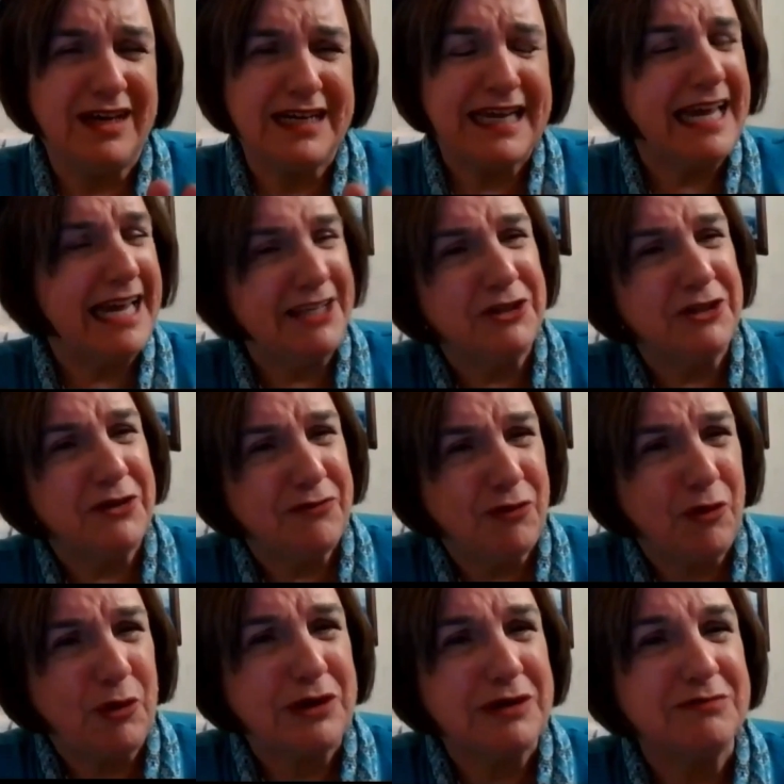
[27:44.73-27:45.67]
candidate
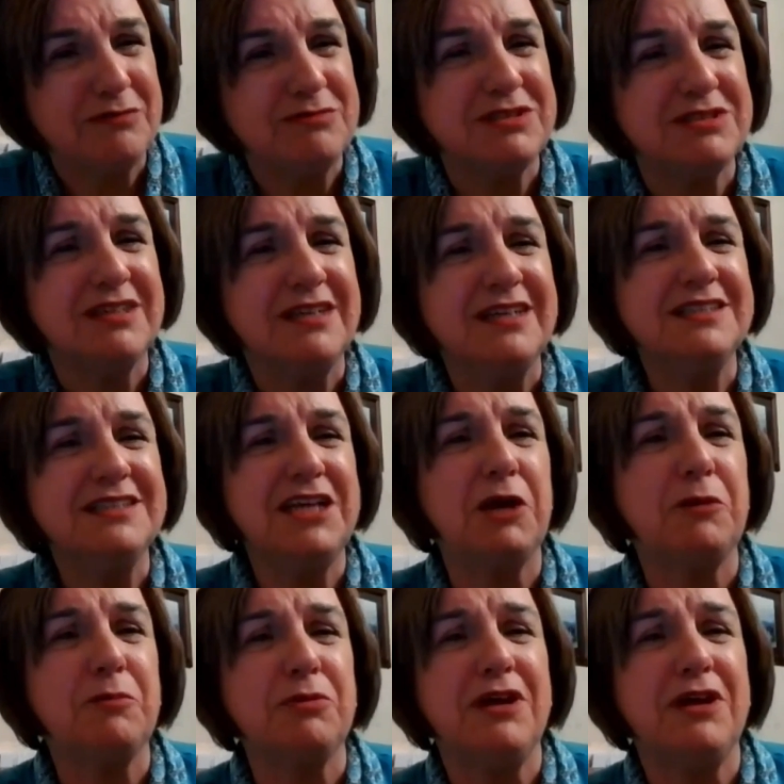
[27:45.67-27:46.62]
forums
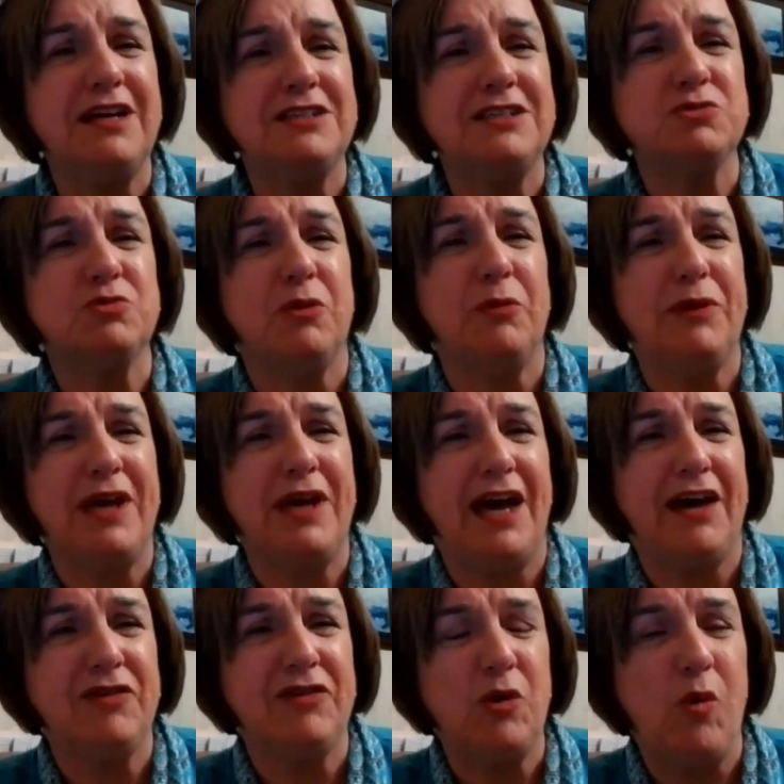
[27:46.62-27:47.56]
take place. We'll be
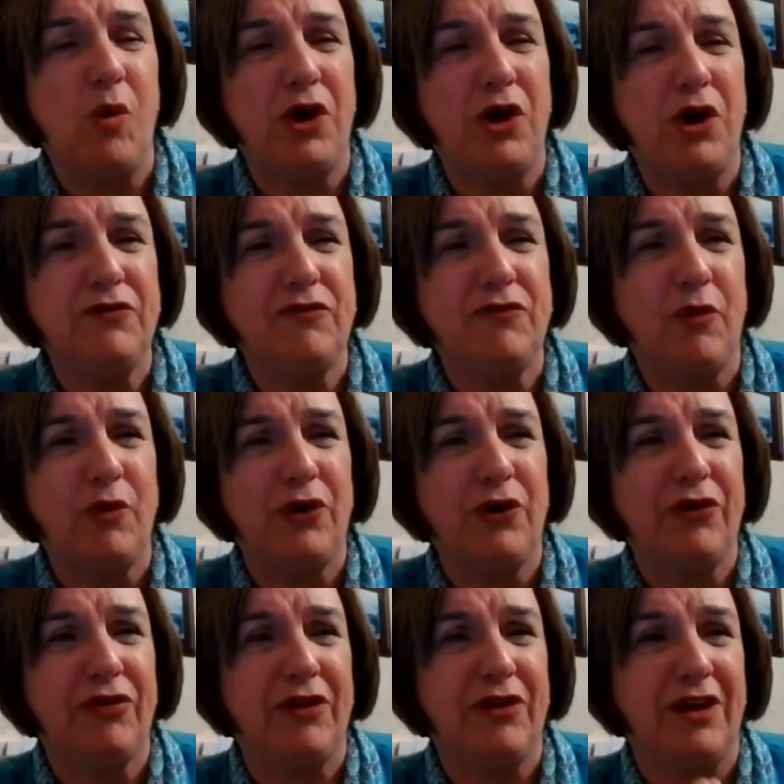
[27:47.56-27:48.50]
having one
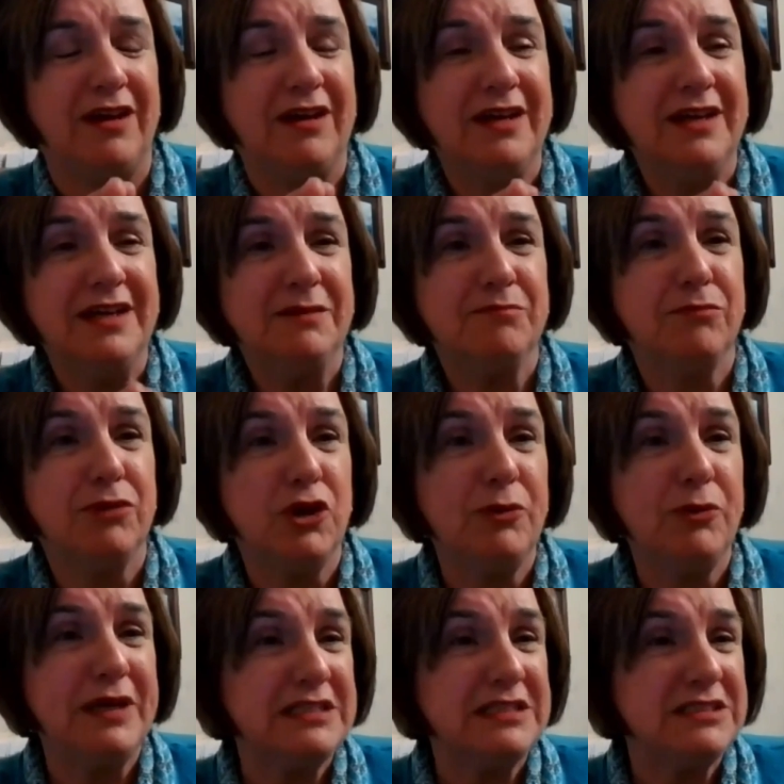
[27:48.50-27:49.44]
for the
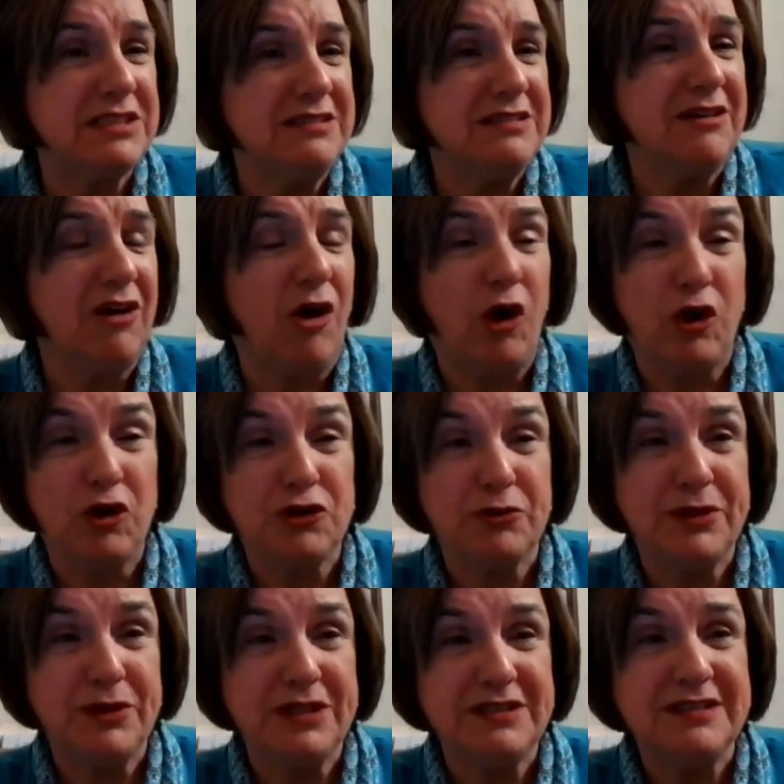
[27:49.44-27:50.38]
Bloomington
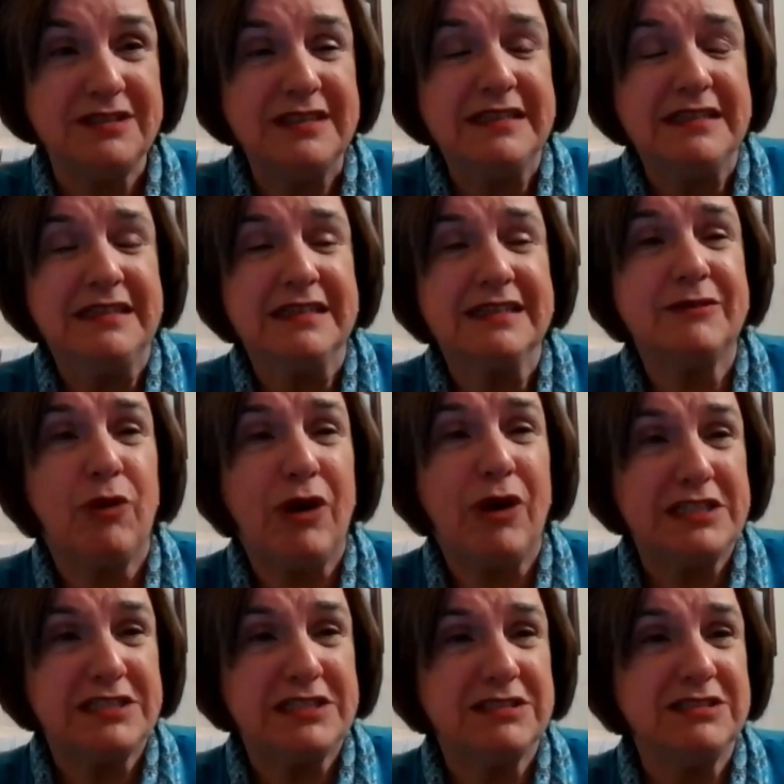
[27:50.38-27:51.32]
Alderman
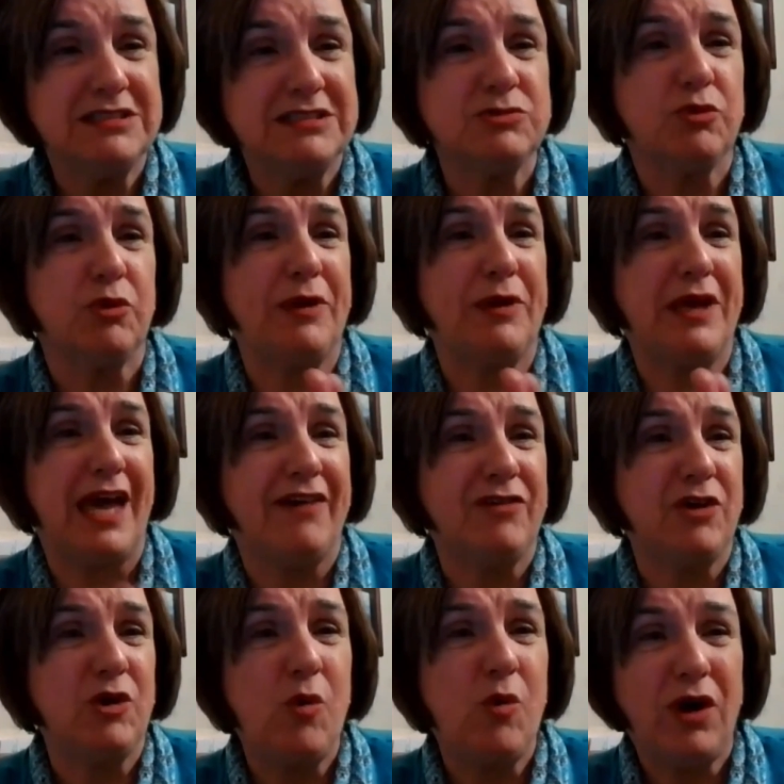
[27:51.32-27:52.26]
races. We'll be
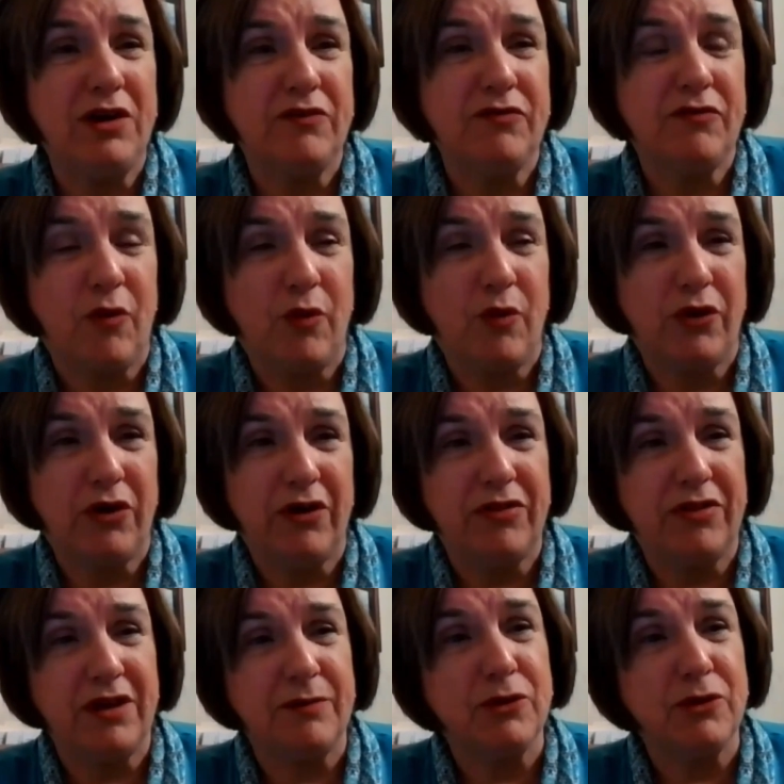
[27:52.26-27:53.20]
having one for
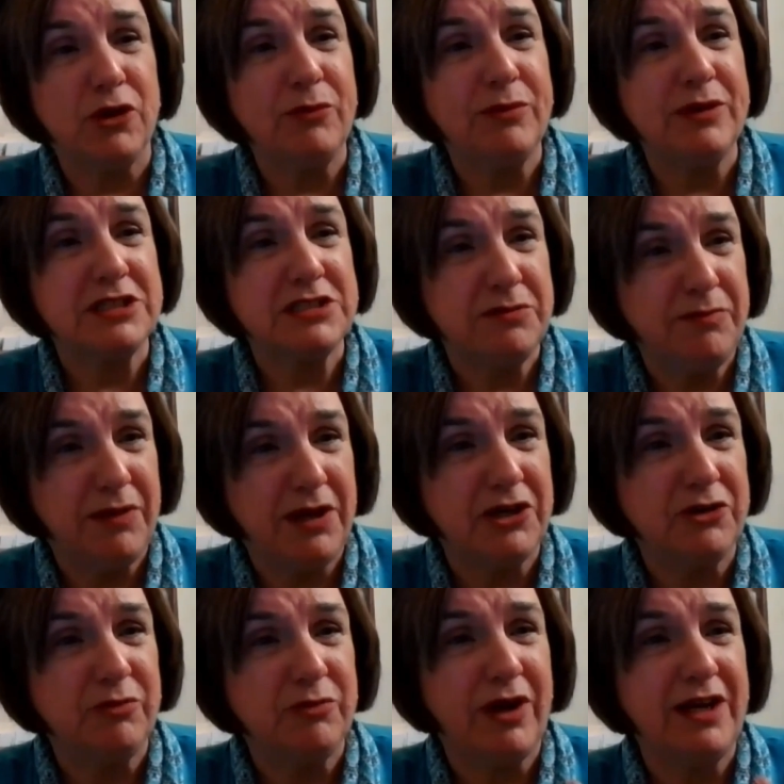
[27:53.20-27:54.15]
the Bloomington
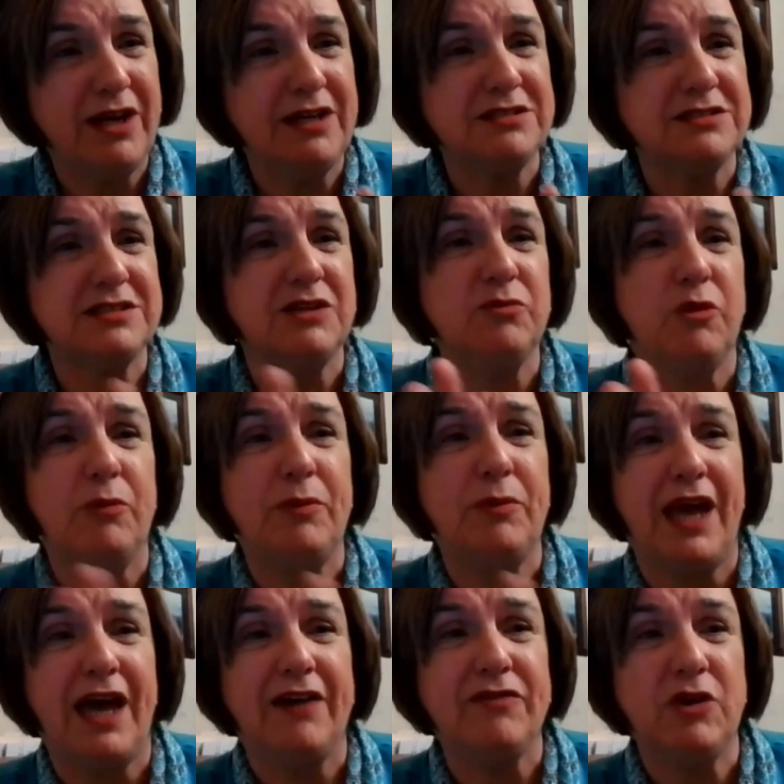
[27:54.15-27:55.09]
mayor race, and we'll
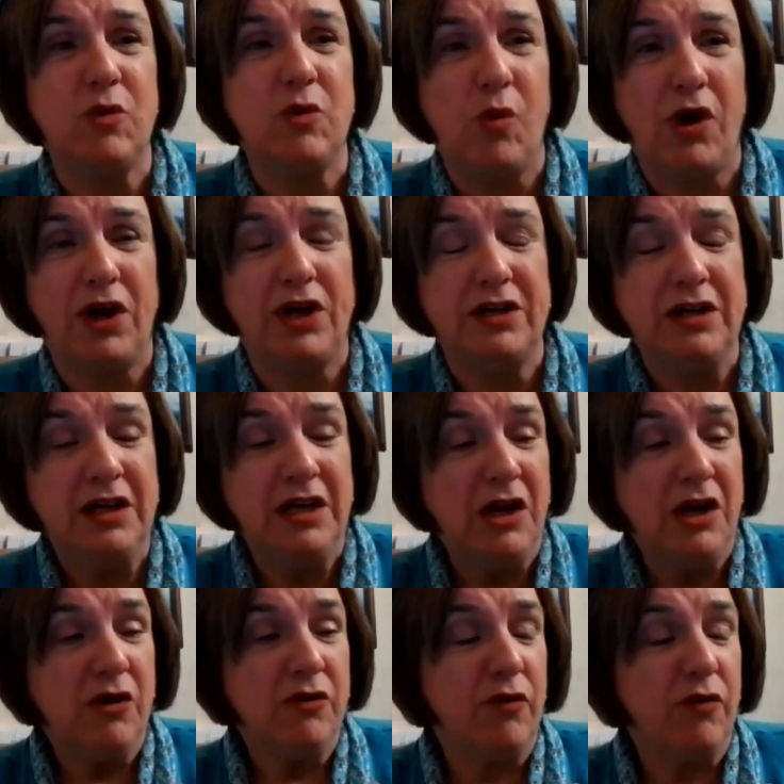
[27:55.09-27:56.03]
be having one
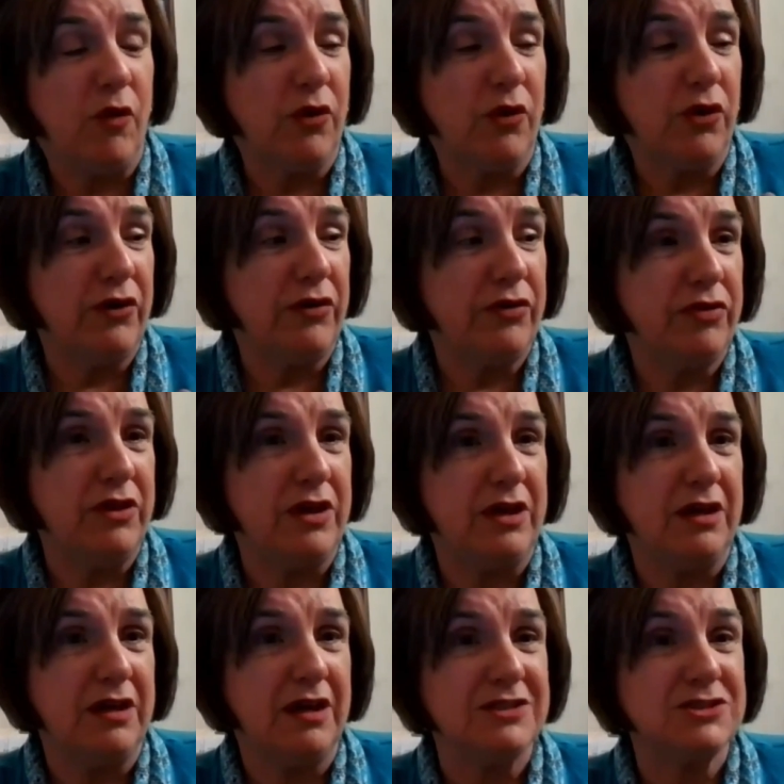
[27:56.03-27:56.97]
for
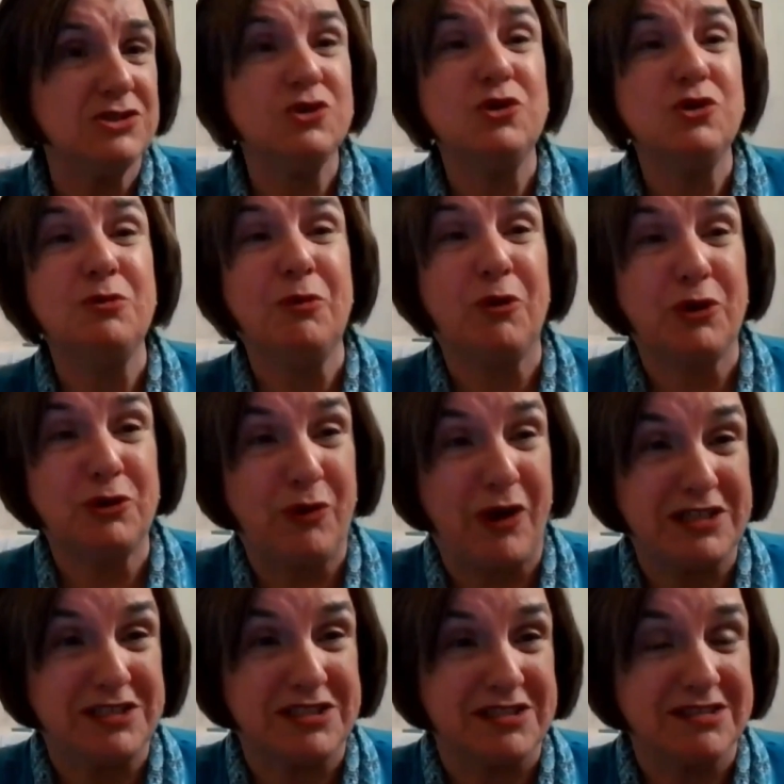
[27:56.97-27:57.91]
the school board
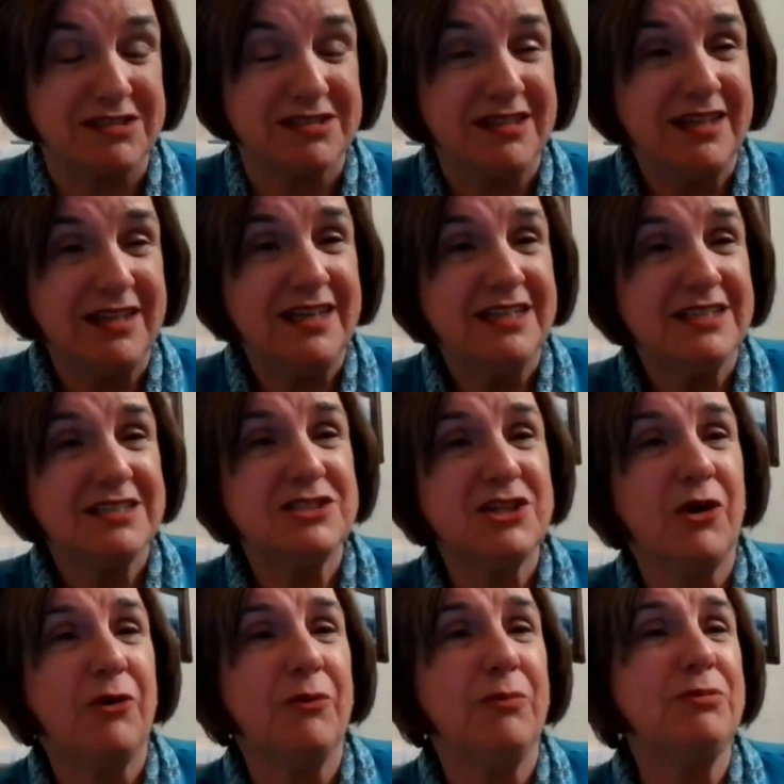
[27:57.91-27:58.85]
races.
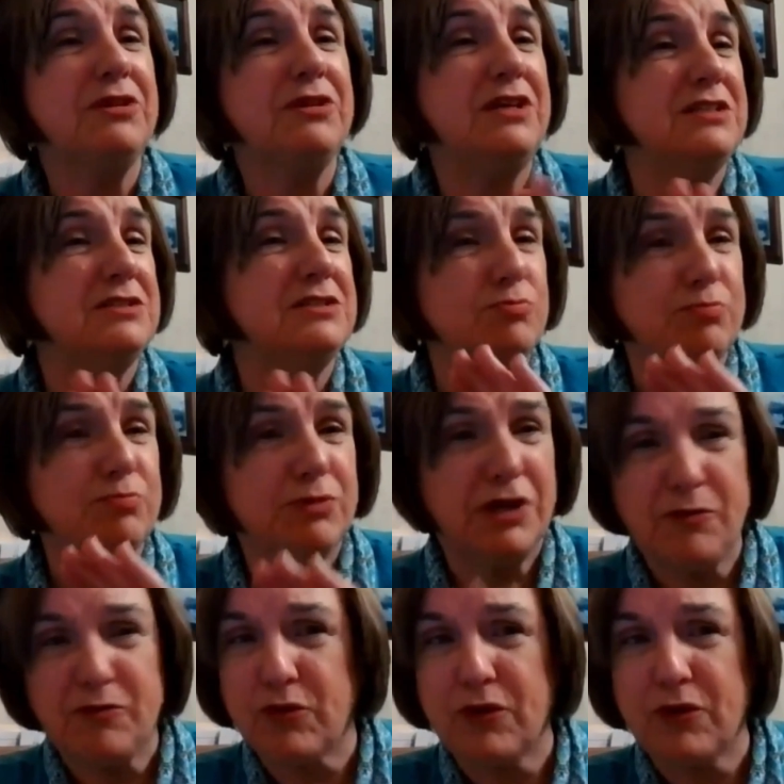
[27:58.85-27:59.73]
So please keep